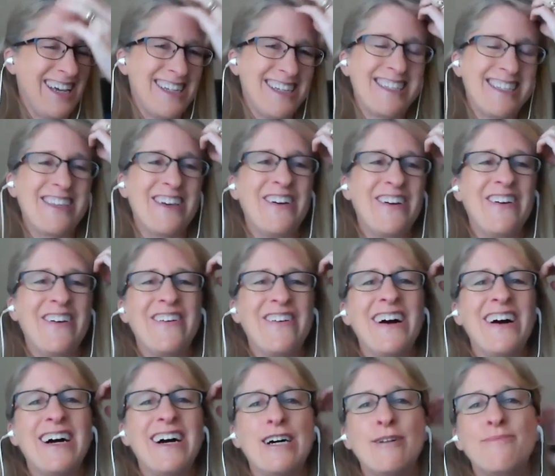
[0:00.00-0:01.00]
So,
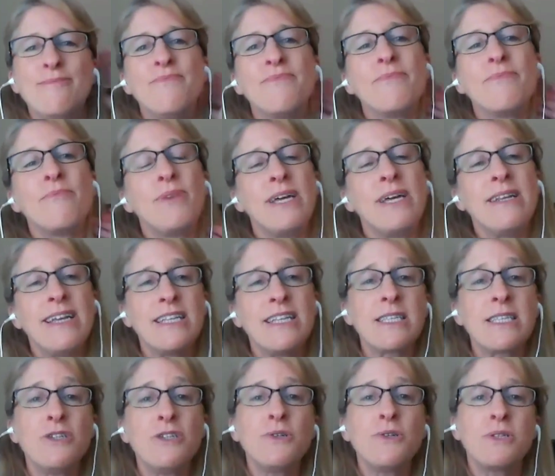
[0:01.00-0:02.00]
um, but it's
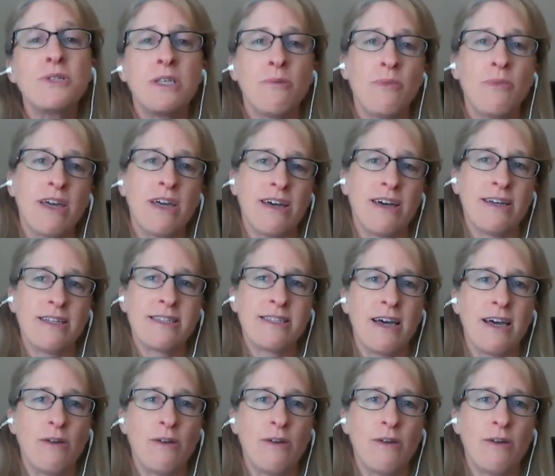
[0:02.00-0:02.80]
interesting because